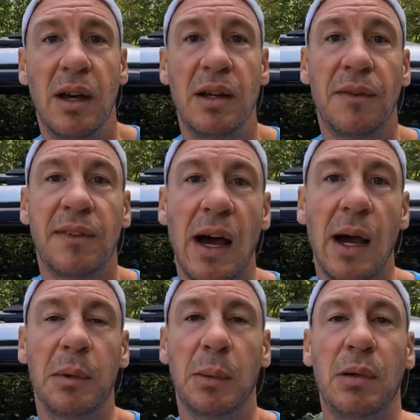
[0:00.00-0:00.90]
enough
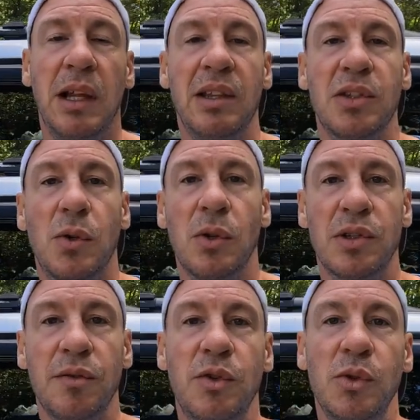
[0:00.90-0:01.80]
time to play this
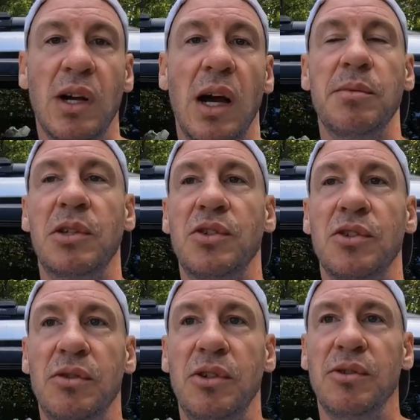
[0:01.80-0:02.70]
course a few times because
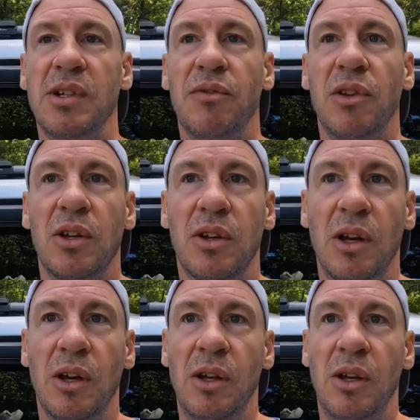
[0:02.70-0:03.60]
you're, you're definitely
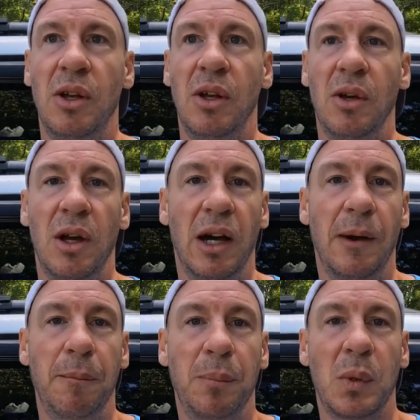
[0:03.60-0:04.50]
gonna
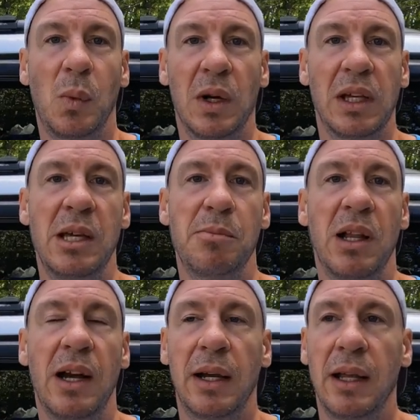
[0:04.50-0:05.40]
um, want to keep
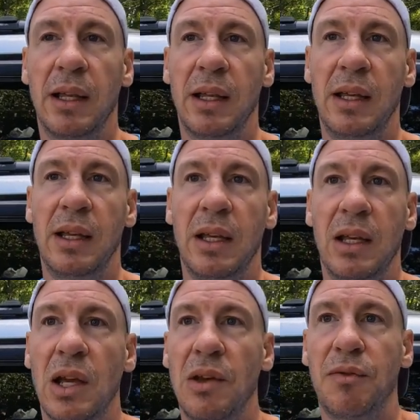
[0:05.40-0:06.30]
playing it.
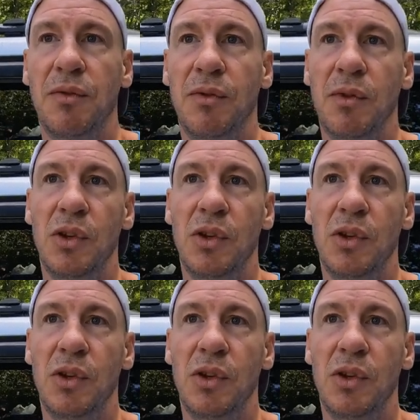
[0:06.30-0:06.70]
If